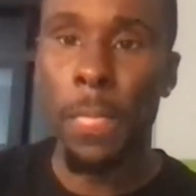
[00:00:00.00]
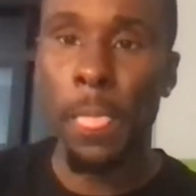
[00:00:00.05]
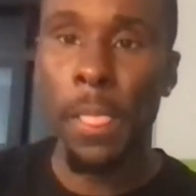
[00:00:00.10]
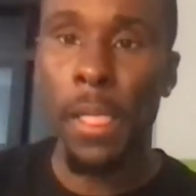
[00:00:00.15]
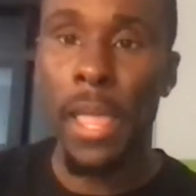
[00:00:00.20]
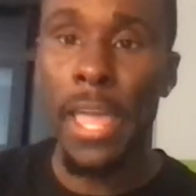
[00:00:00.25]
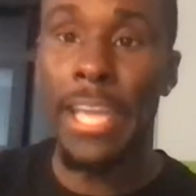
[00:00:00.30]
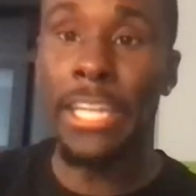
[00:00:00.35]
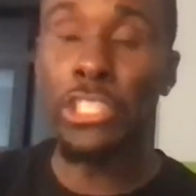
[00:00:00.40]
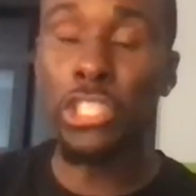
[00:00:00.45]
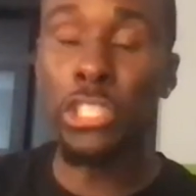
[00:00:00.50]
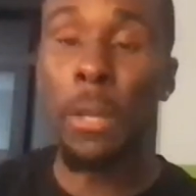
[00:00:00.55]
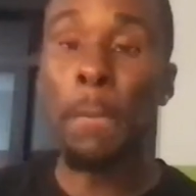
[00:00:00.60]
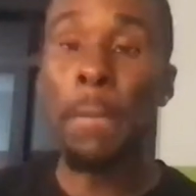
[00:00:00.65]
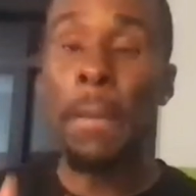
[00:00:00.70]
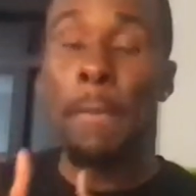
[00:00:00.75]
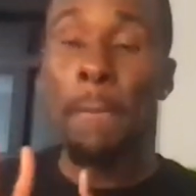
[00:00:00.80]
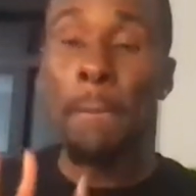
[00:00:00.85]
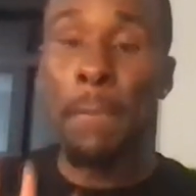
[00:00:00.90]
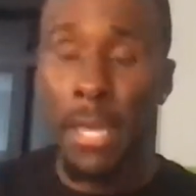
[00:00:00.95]
it should
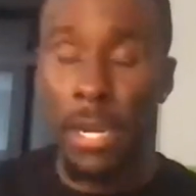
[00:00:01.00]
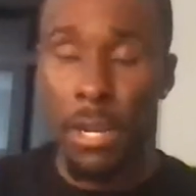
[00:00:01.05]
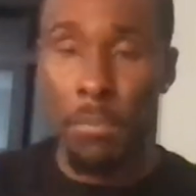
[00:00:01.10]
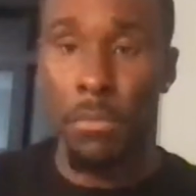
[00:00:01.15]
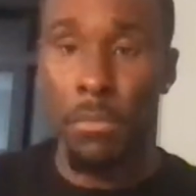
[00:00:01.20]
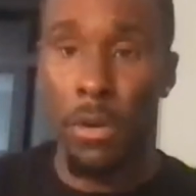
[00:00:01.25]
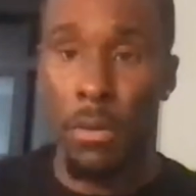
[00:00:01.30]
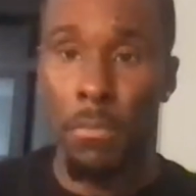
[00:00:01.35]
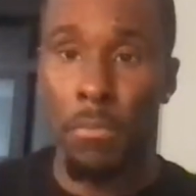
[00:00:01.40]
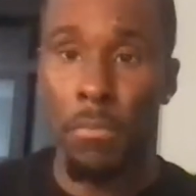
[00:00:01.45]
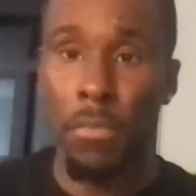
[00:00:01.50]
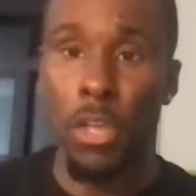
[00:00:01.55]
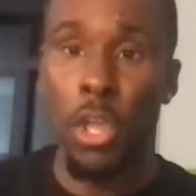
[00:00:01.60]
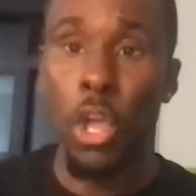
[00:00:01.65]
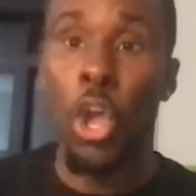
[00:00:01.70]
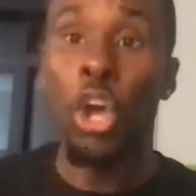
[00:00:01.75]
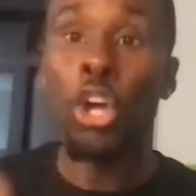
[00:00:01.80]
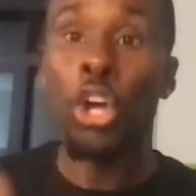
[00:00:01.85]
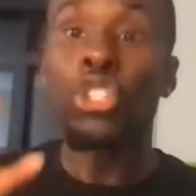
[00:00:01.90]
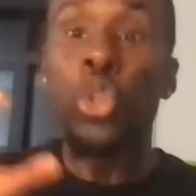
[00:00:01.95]
be minimum
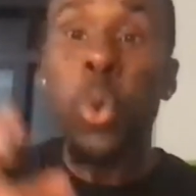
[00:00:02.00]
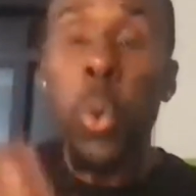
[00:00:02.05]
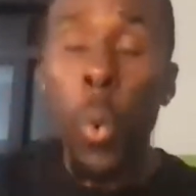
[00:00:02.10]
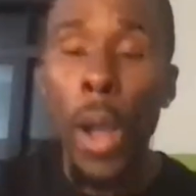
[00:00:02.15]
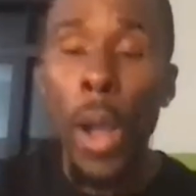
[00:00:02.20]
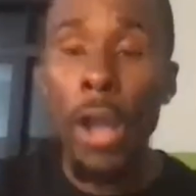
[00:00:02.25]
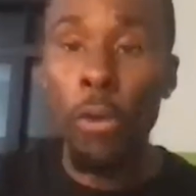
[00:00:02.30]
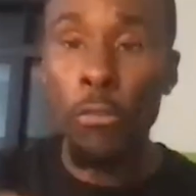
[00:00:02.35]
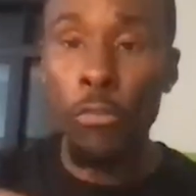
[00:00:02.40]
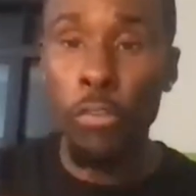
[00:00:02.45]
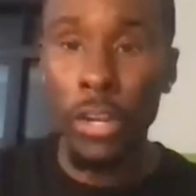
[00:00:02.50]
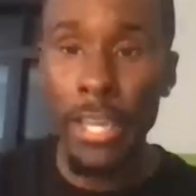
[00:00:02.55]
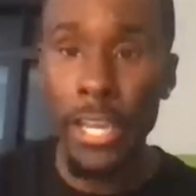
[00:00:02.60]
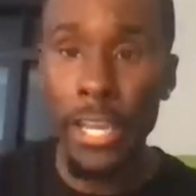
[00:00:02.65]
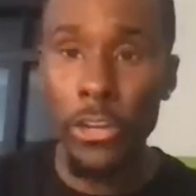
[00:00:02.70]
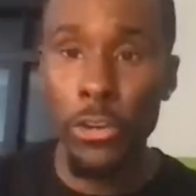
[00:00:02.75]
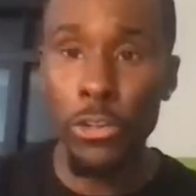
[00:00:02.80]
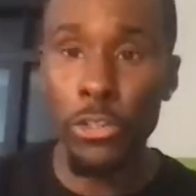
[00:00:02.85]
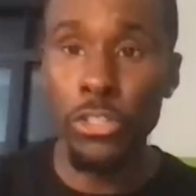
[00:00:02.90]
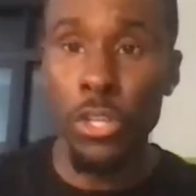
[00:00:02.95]
12
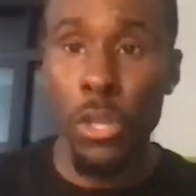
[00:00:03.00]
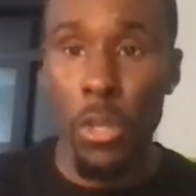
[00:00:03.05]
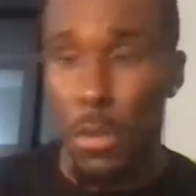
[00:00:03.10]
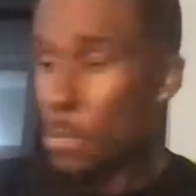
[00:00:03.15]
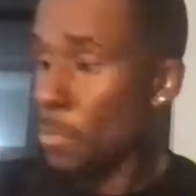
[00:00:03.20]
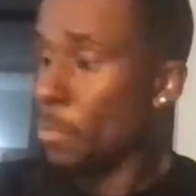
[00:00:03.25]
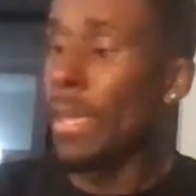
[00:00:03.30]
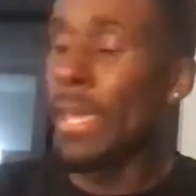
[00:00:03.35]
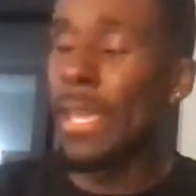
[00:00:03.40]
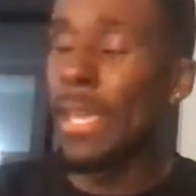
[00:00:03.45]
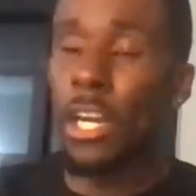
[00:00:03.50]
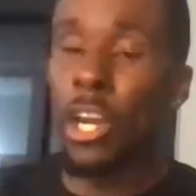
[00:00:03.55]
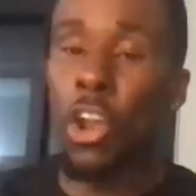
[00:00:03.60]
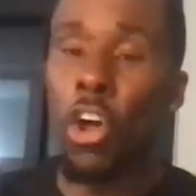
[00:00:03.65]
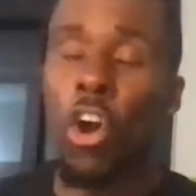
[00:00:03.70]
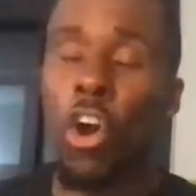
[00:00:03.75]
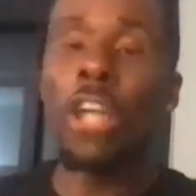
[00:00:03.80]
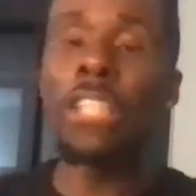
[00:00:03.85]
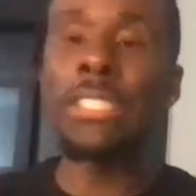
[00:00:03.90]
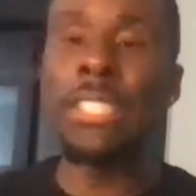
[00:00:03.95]
leaders being
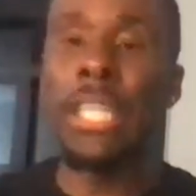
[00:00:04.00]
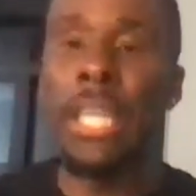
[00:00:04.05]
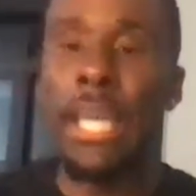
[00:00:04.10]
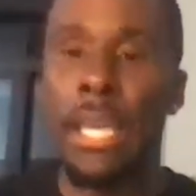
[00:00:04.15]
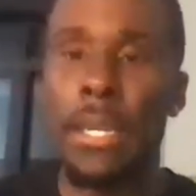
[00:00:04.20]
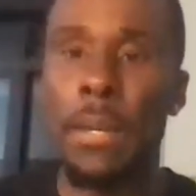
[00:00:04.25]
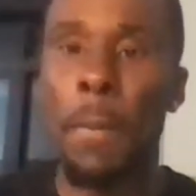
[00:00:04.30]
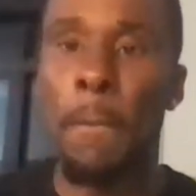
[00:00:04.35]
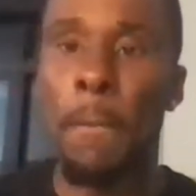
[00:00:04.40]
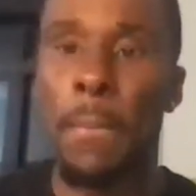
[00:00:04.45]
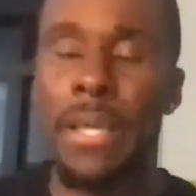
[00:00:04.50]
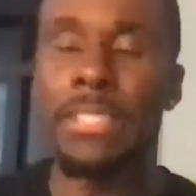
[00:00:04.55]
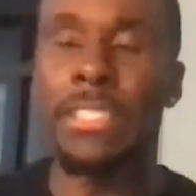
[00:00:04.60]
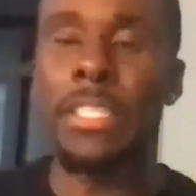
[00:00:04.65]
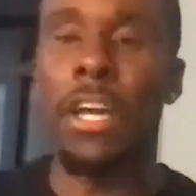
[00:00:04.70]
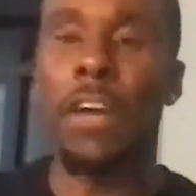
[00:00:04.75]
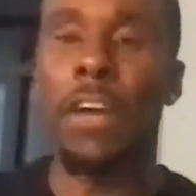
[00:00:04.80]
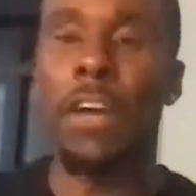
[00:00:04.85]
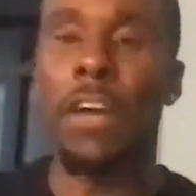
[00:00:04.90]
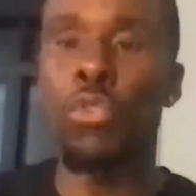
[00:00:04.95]
launched in the midst
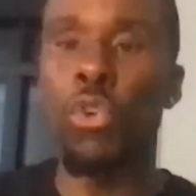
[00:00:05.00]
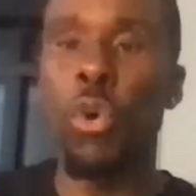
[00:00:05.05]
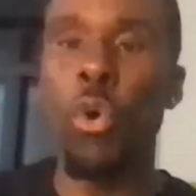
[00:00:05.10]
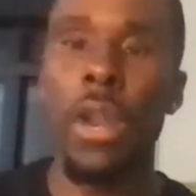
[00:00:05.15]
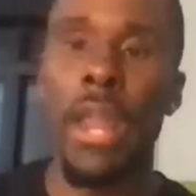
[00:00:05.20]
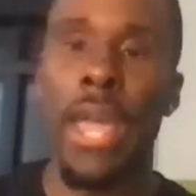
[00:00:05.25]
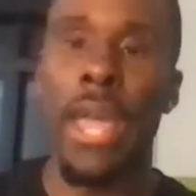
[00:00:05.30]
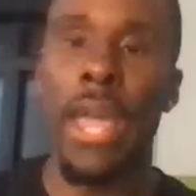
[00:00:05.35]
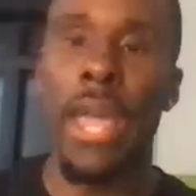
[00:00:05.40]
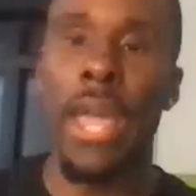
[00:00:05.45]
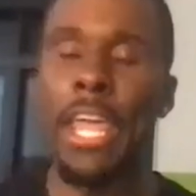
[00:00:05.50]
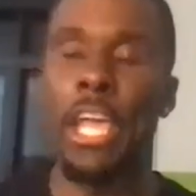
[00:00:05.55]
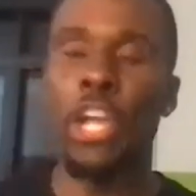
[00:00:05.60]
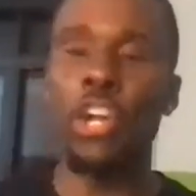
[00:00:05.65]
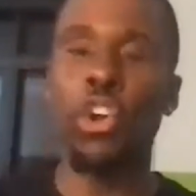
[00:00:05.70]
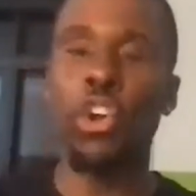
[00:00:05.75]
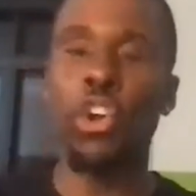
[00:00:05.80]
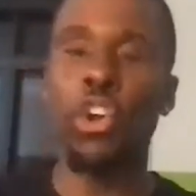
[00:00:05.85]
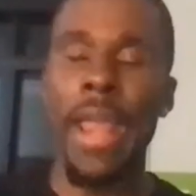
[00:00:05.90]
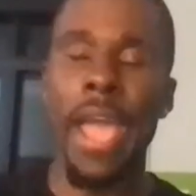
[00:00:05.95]
of you going ahead and
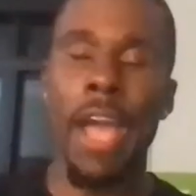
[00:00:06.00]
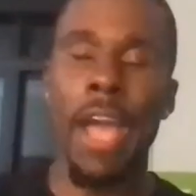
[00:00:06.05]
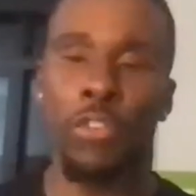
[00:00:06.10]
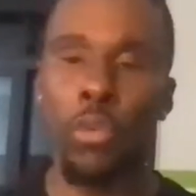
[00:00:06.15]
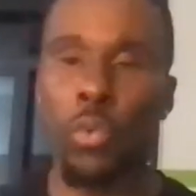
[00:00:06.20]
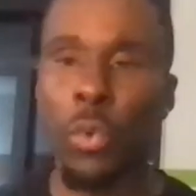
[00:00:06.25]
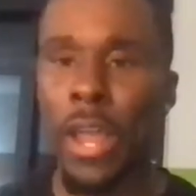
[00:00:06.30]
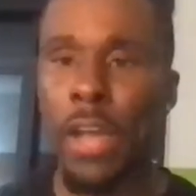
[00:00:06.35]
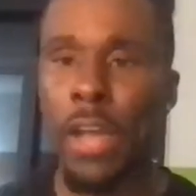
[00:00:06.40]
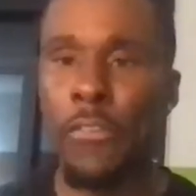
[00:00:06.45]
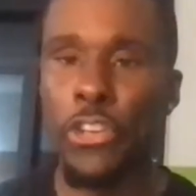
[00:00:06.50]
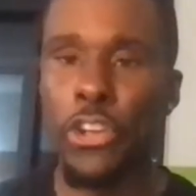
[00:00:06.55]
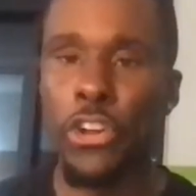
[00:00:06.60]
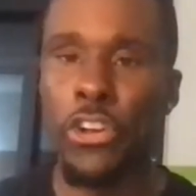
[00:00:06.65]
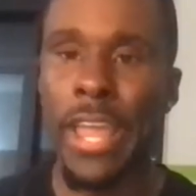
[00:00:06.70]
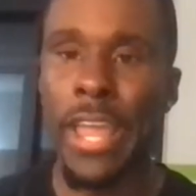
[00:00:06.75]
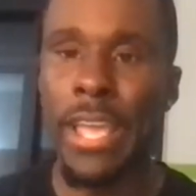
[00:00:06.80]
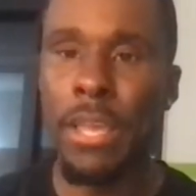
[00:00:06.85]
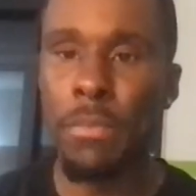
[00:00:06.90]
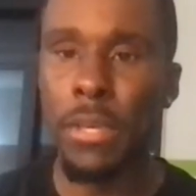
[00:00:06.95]
going after whatever your
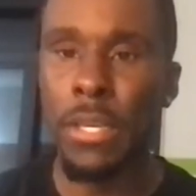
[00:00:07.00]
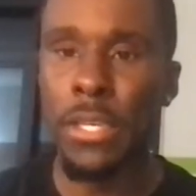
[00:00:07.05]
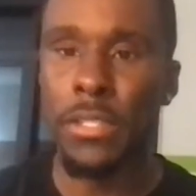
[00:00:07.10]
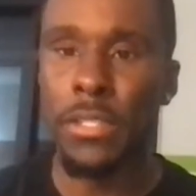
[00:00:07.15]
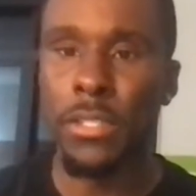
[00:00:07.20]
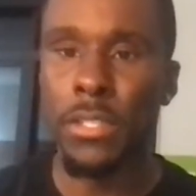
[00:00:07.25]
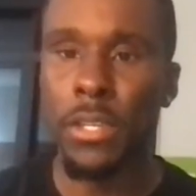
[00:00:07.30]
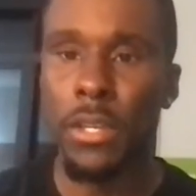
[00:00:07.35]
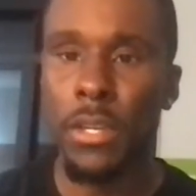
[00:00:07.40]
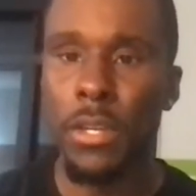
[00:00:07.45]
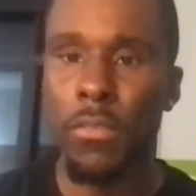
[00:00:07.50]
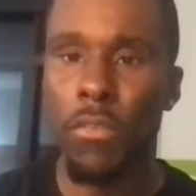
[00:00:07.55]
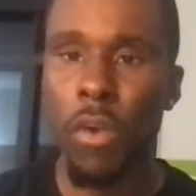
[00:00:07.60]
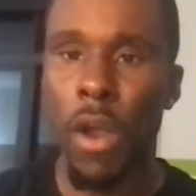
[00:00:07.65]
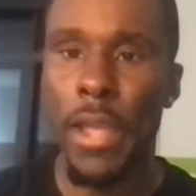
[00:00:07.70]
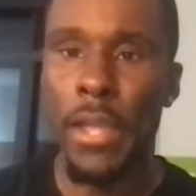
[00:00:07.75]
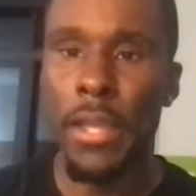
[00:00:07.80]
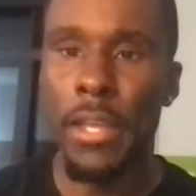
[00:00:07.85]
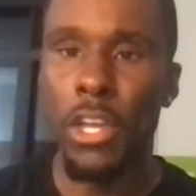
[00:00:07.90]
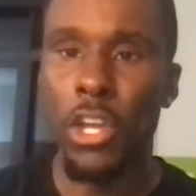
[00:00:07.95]
name is,
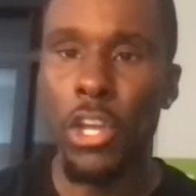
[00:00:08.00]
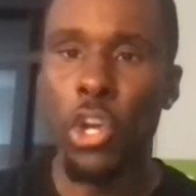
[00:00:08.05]
right?